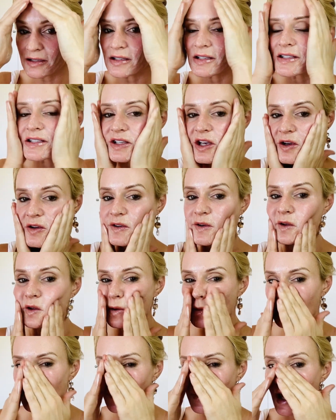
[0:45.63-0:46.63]
So
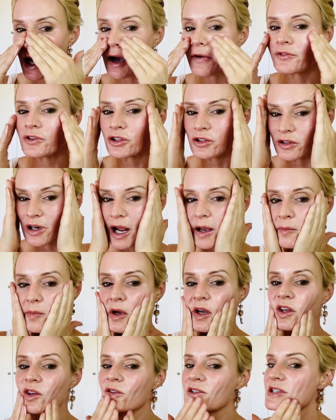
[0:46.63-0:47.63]
after
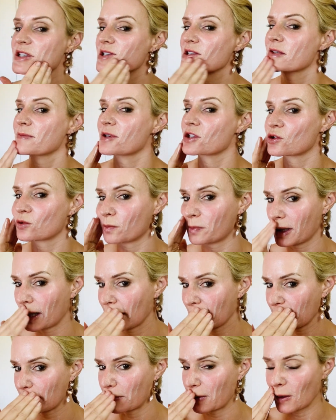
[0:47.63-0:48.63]
I use the special
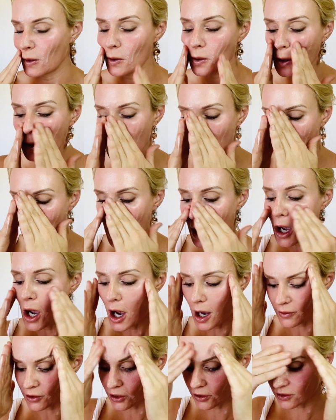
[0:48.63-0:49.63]
peeling milk,
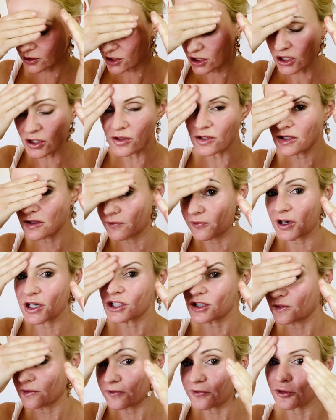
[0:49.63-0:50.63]
I'm going to use the
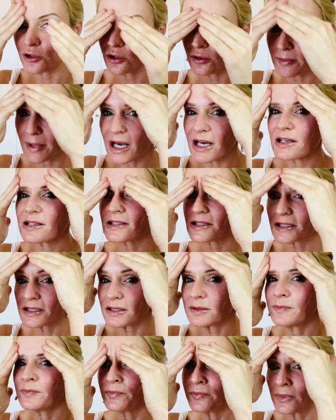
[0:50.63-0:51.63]
Fresh and Fruit
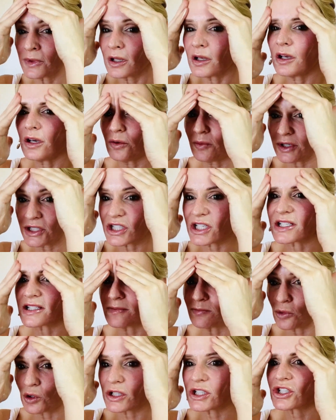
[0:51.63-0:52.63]
mask, which is a
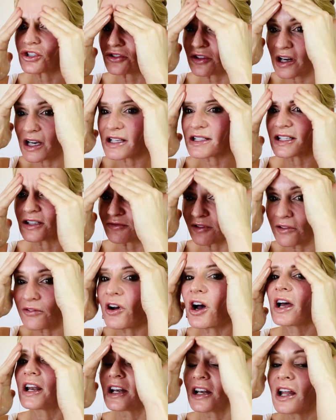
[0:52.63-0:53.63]
moisturizing,
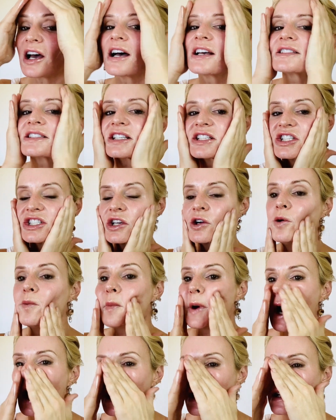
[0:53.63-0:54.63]
revitalizing gel
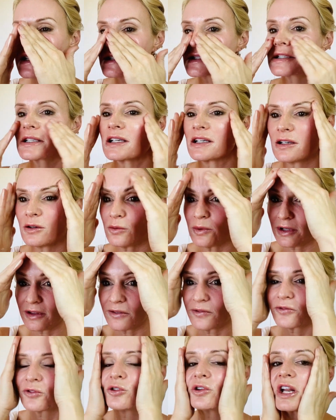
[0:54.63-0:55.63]
mask
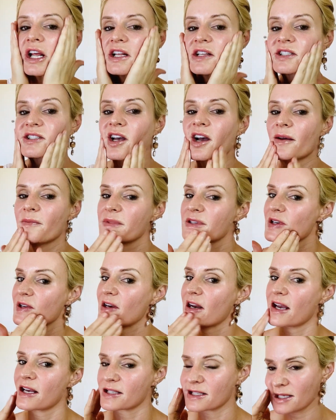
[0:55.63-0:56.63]
with fruit enzymes. So
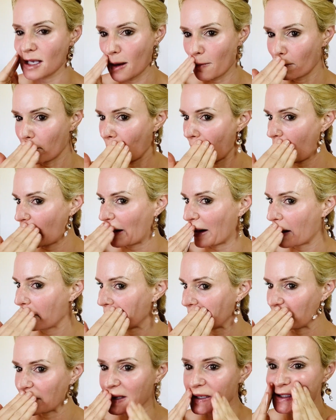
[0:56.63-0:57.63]
it has some
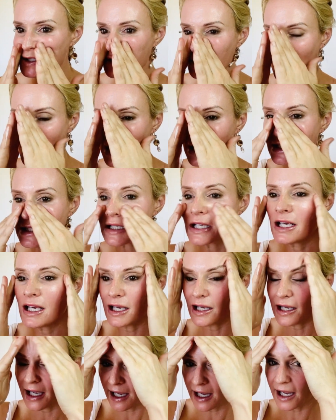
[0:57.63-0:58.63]
pineapple extract,
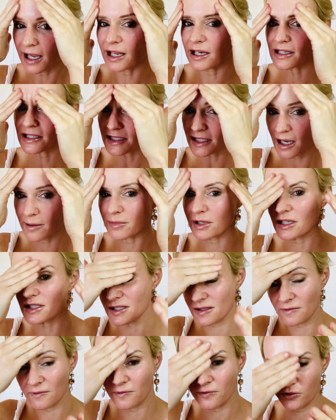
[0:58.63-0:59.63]
and it
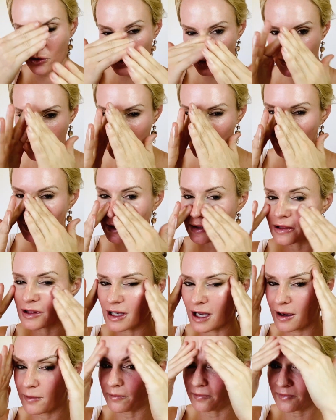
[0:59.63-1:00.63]
is infused with
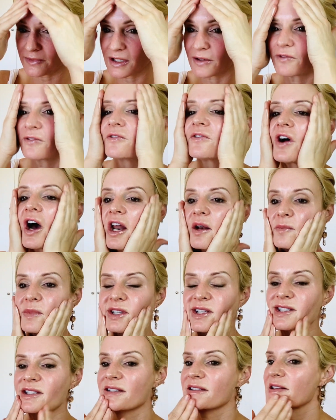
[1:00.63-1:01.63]
different
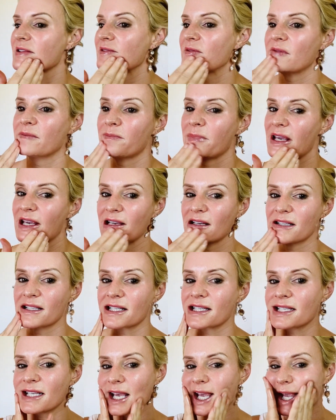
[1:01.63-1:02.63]
vitamins B and
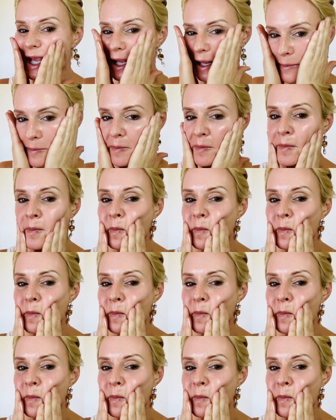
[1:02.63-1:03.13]
C.